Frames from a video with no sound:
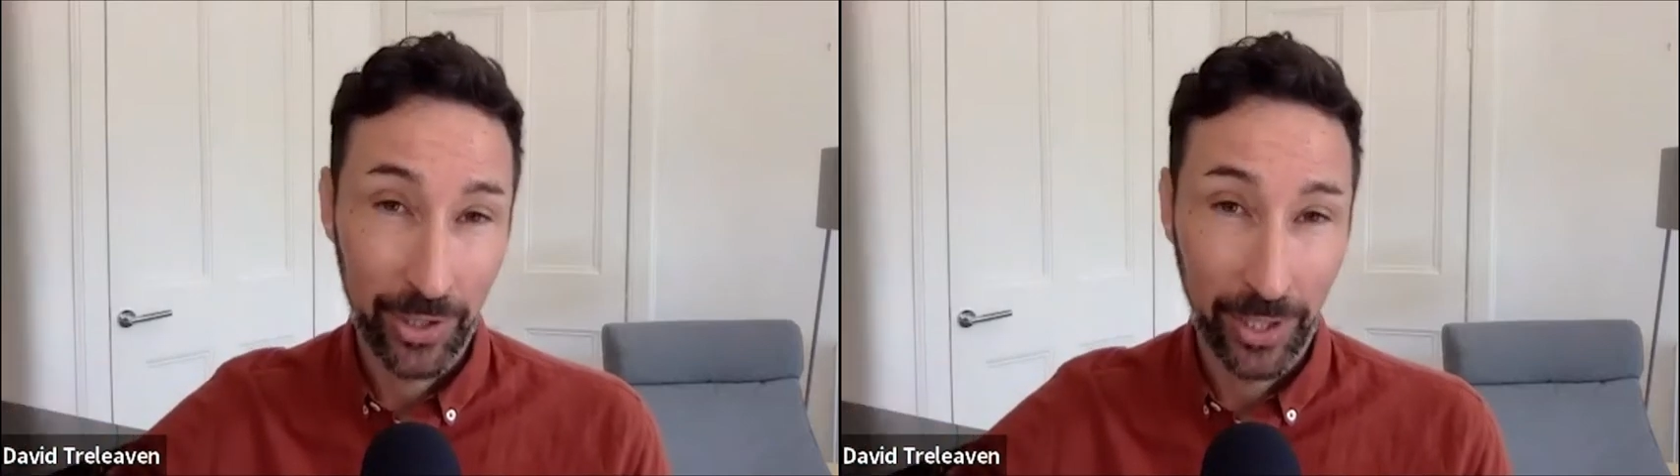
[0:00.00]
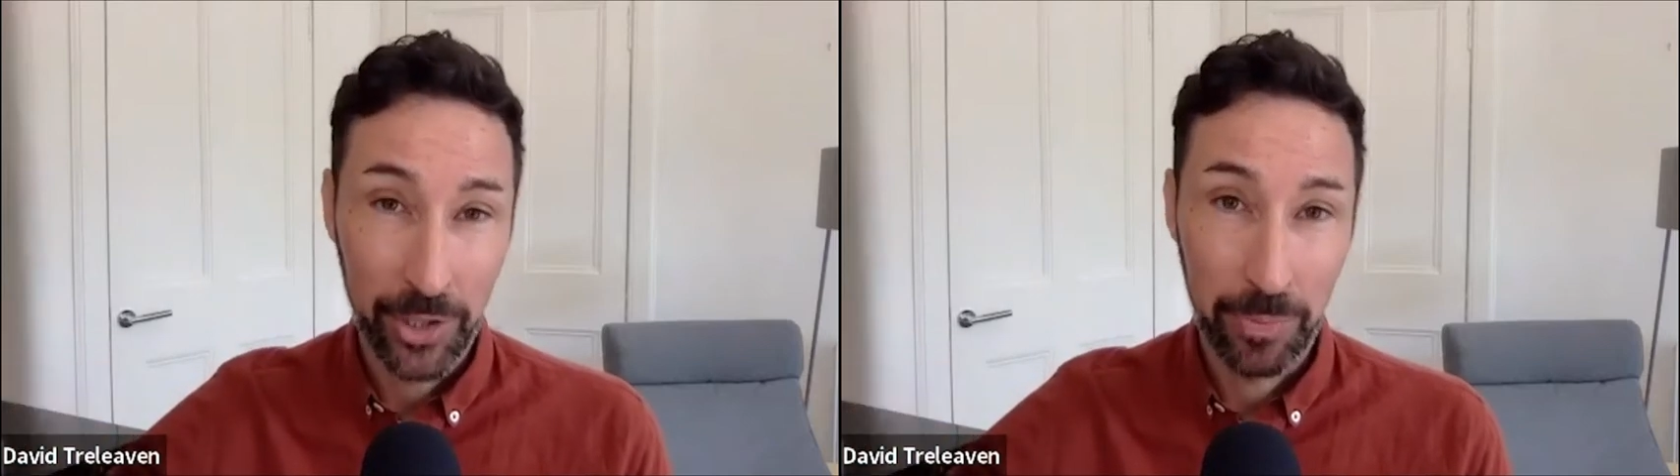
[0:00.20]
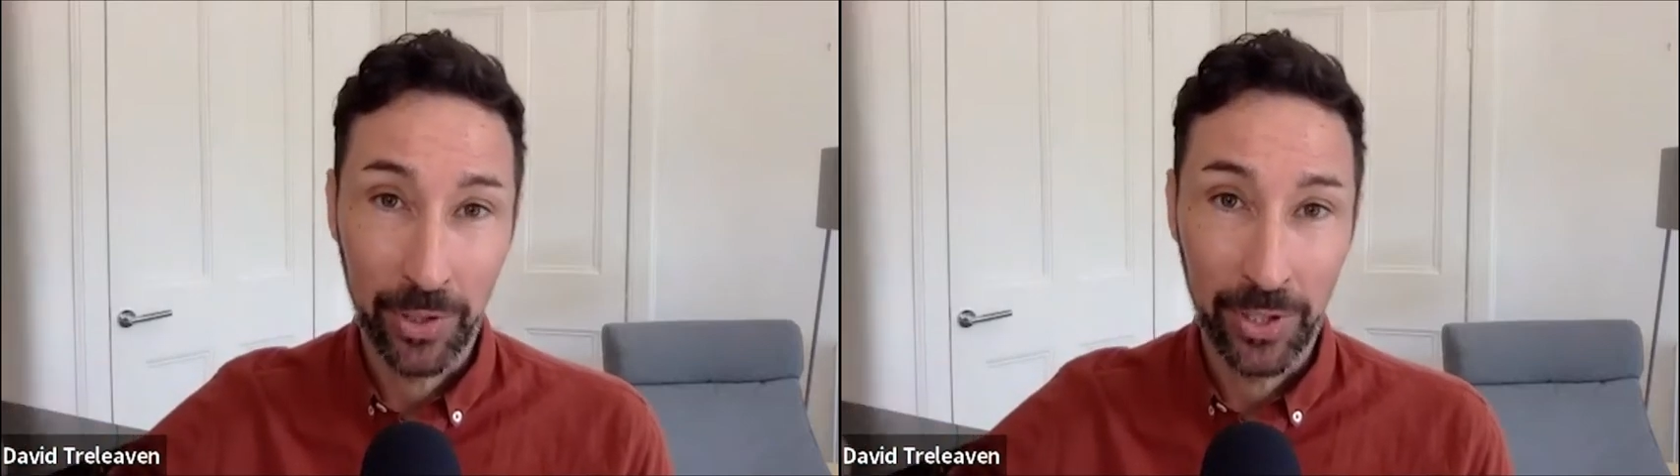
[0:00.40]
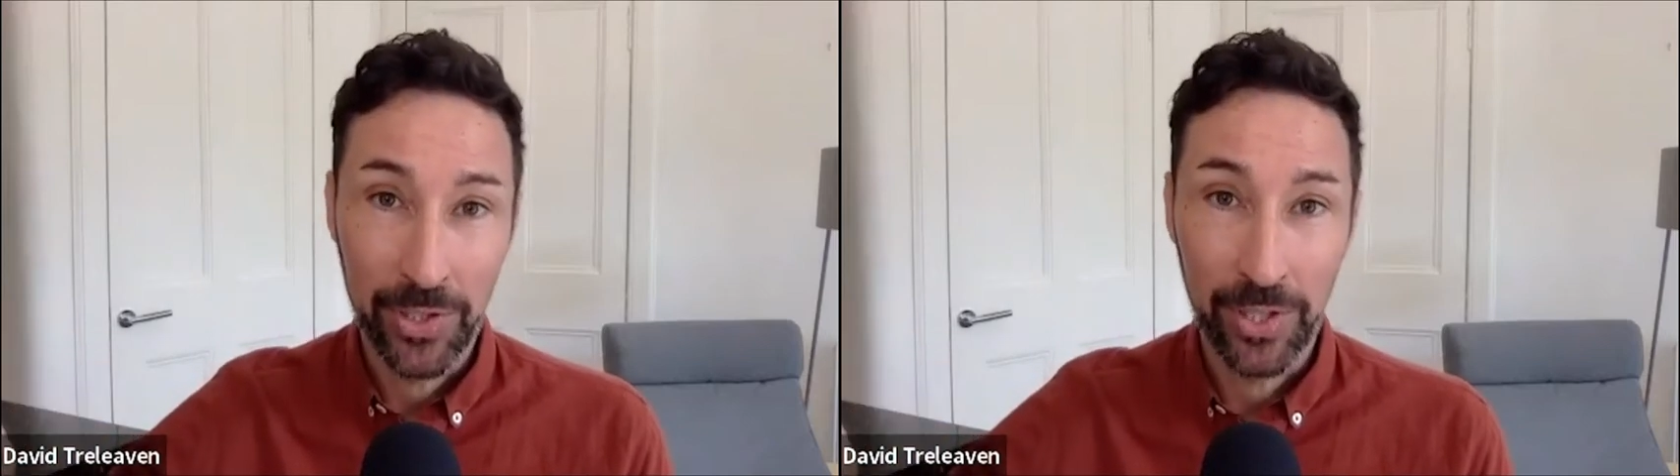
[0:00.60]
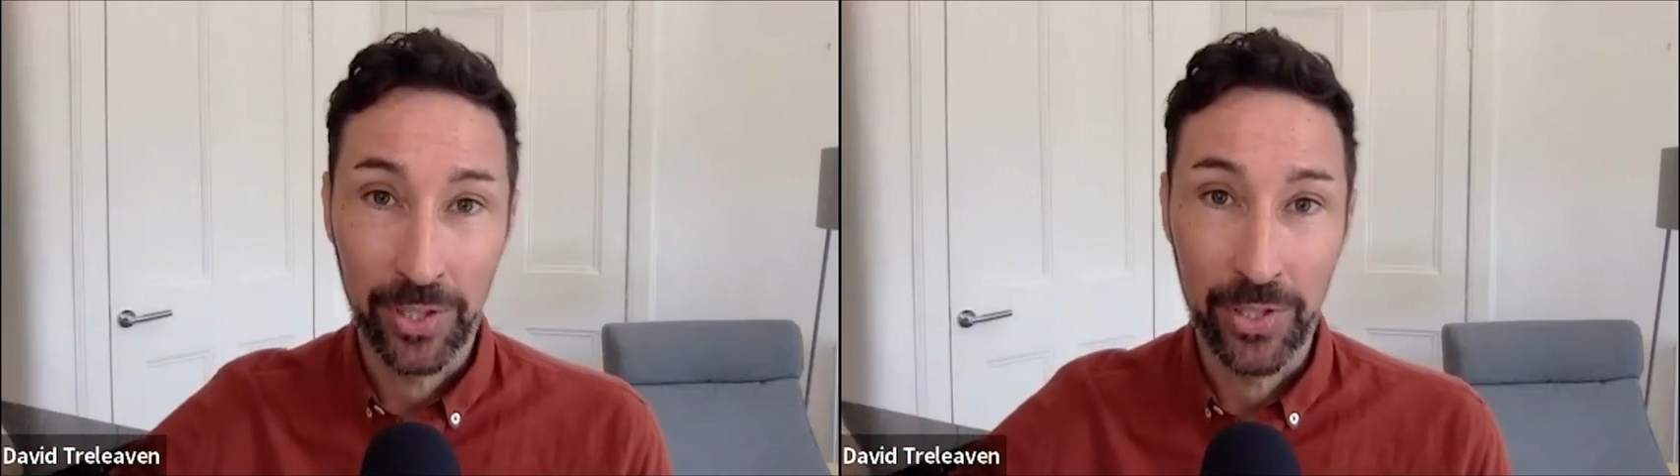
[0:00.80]

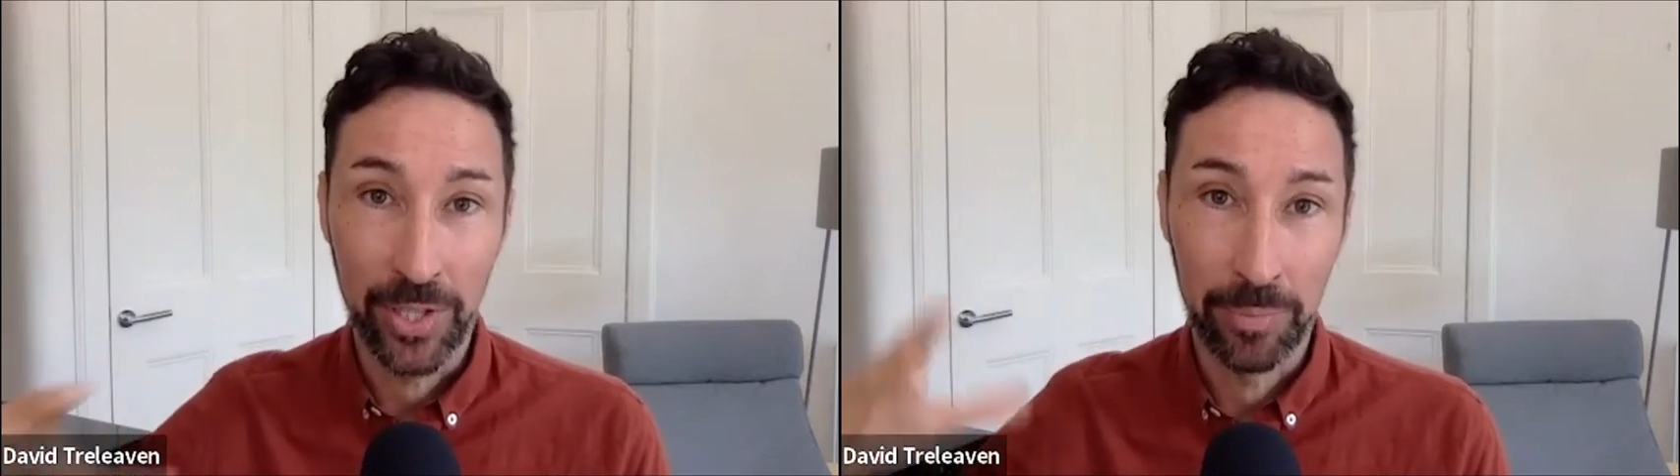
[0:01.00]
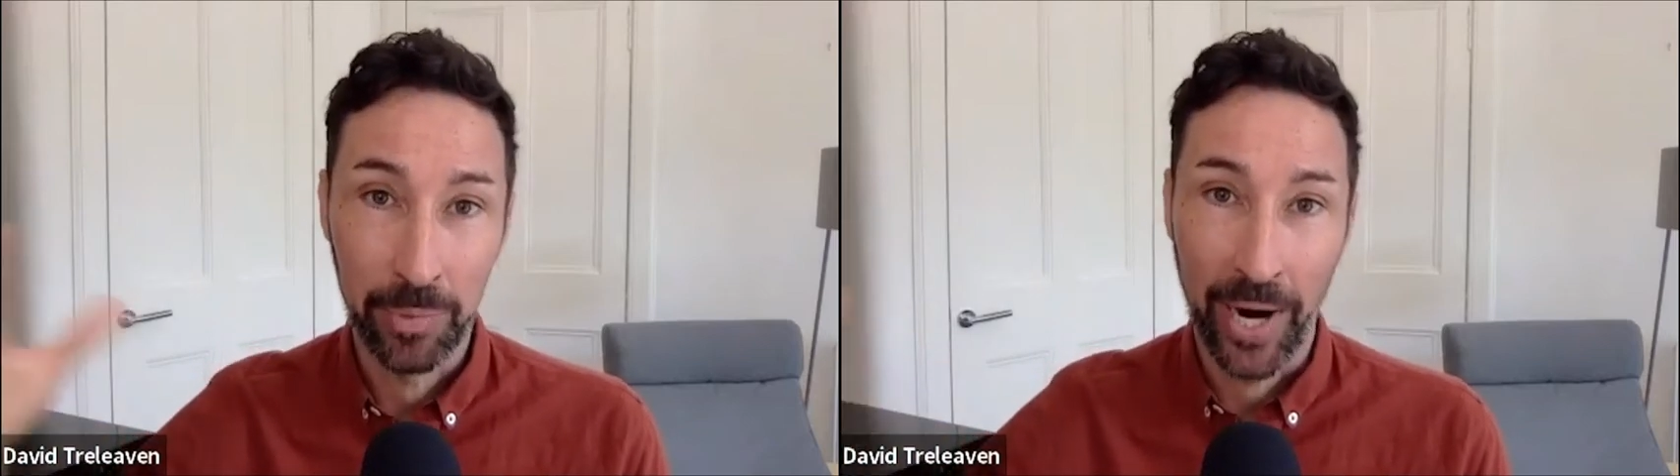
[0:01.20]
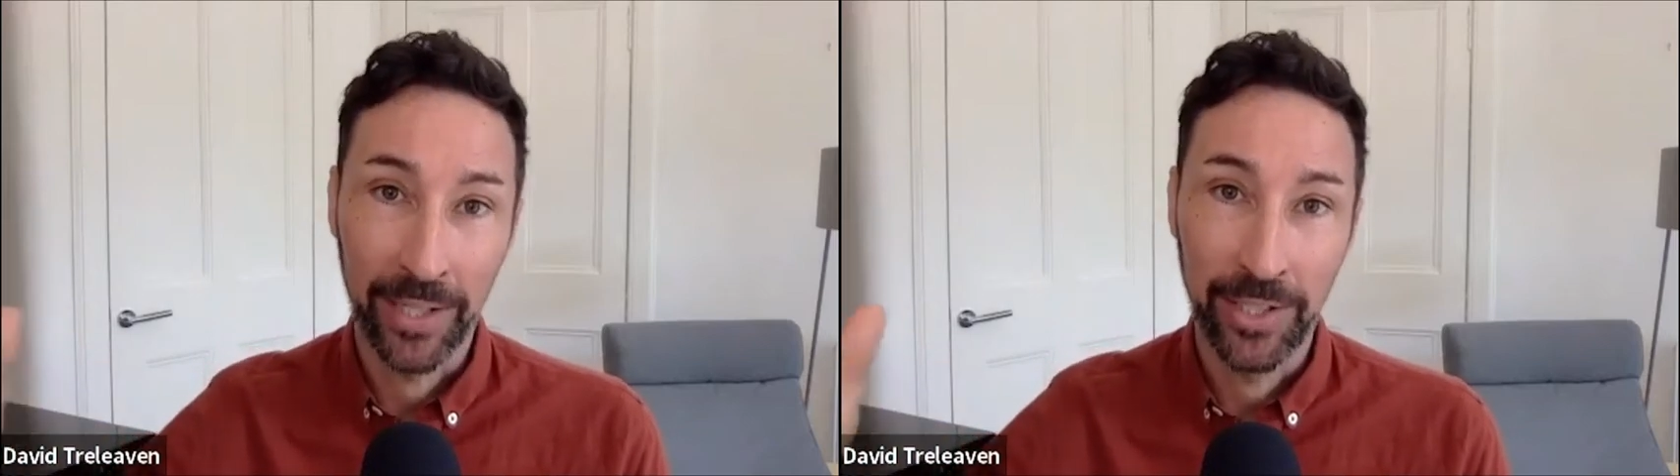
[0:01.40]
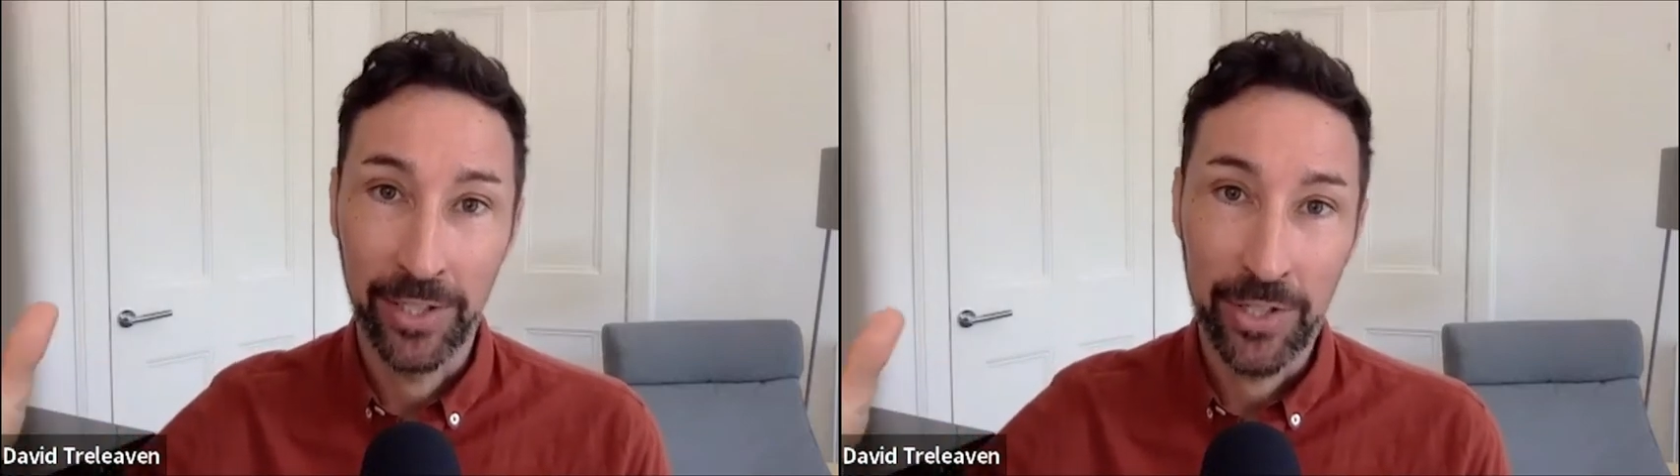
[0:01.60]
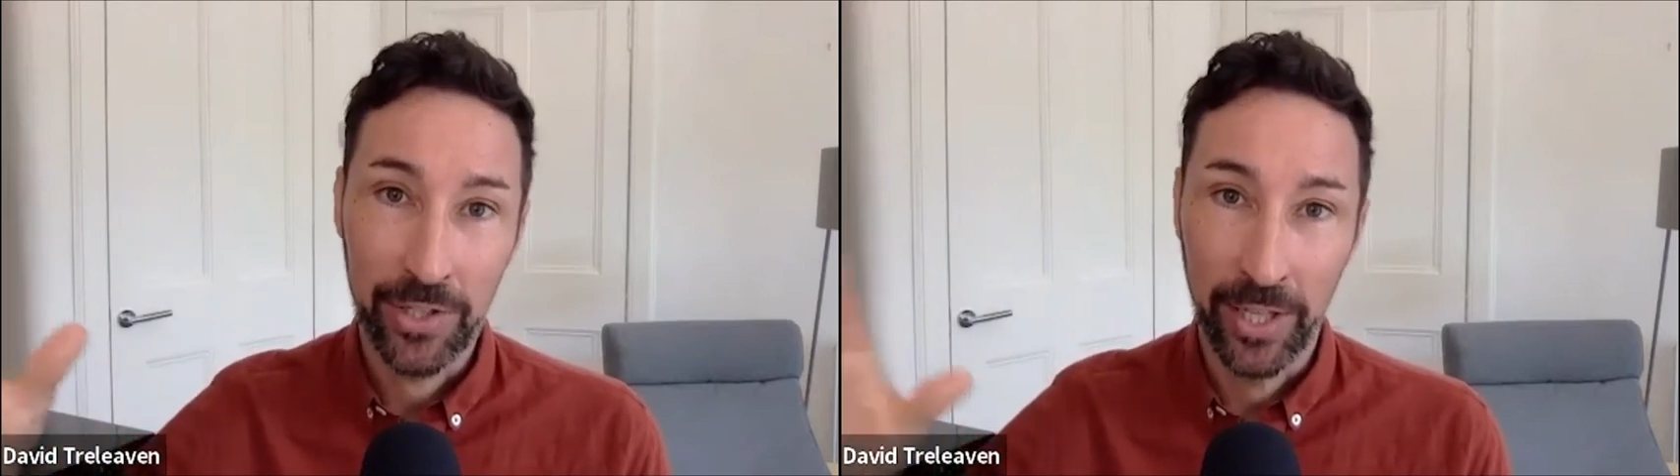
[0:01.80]
experiences in practice